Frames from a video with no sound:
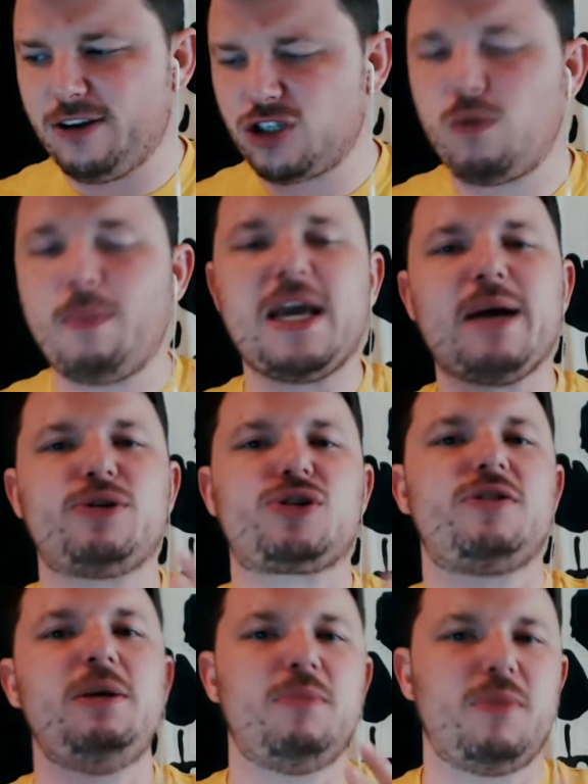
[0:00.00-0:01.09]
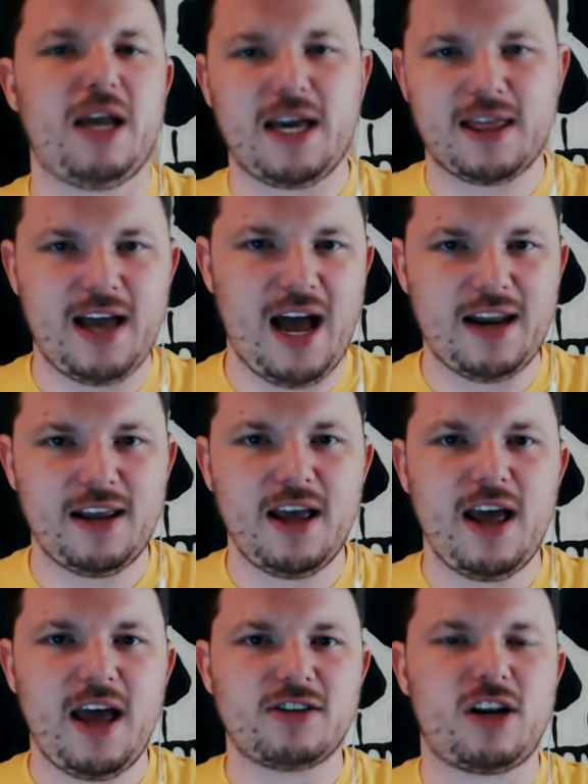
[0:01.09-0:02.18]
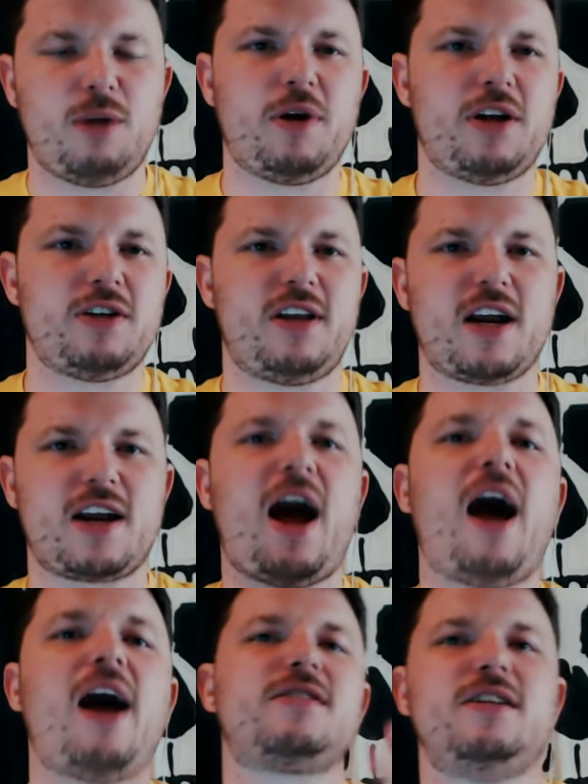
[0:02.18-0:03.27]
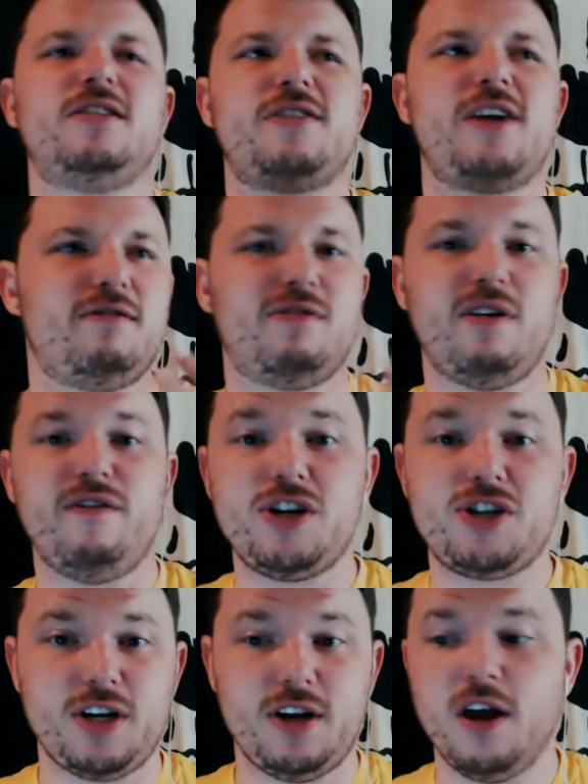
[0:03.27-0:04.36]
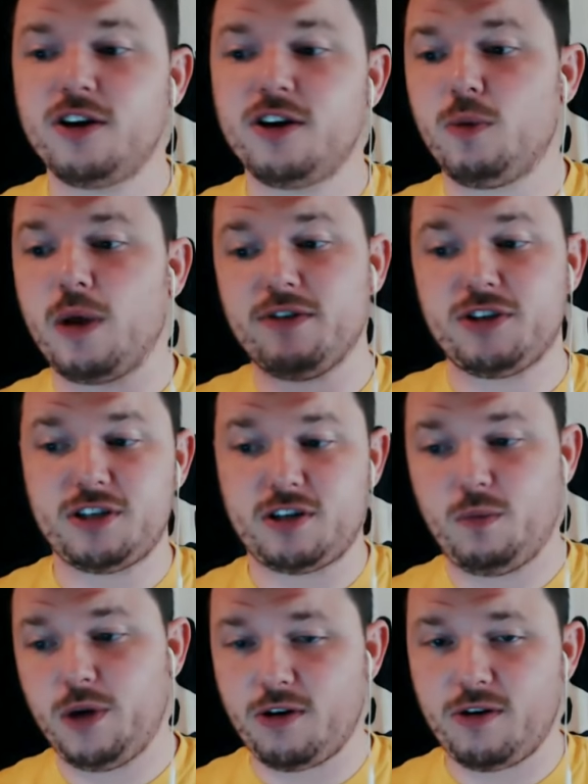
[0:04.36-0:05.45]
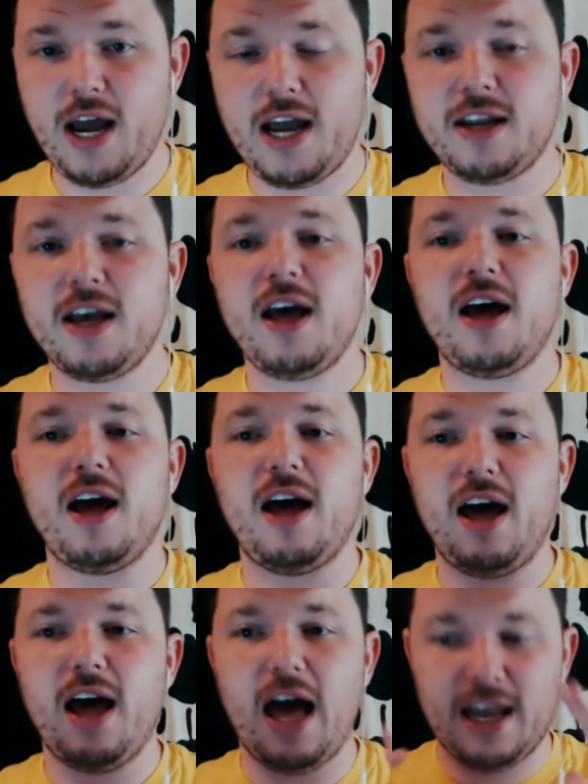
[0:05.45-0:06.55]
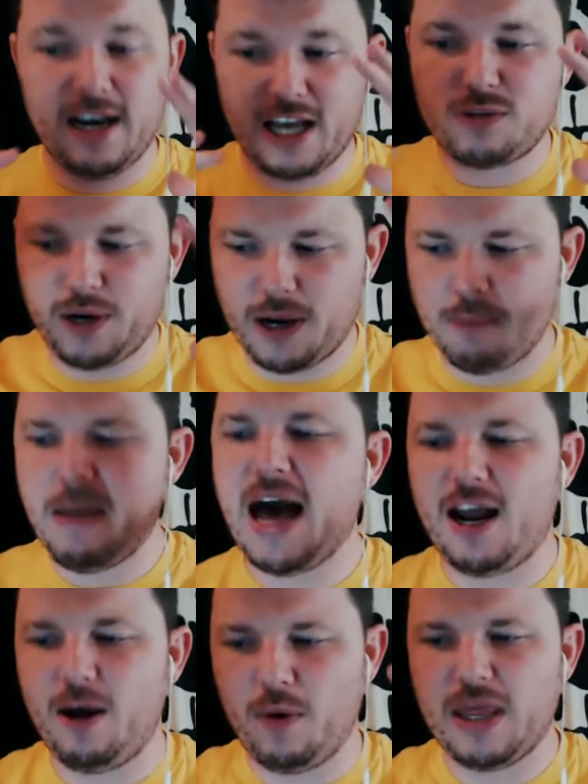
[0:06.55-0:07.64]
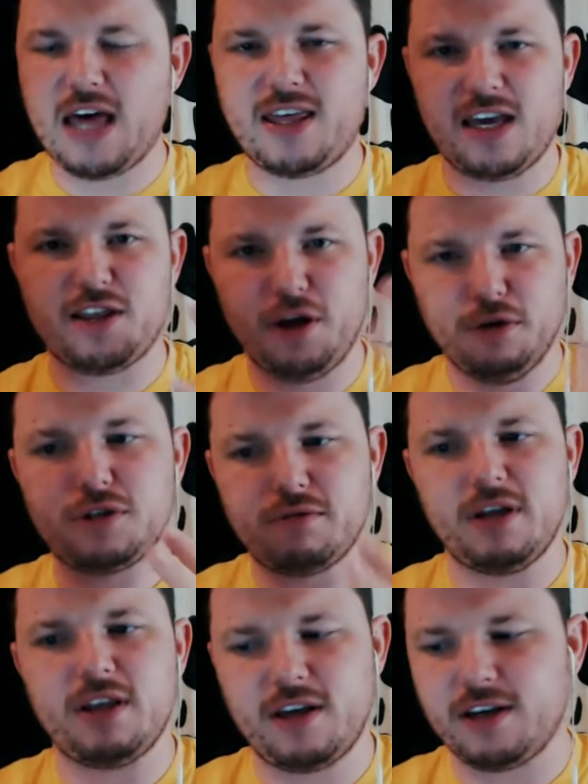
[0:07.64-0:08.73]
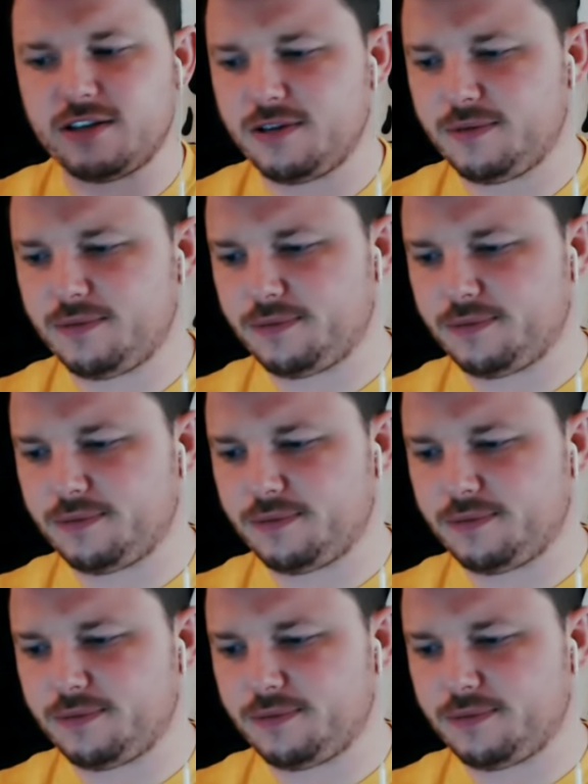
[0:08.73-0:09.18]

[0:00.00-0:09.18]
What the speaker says: swimming upstream like that is going to put us in a constant state of revision to whatever system we create, unless we combat it with, I think, those three things.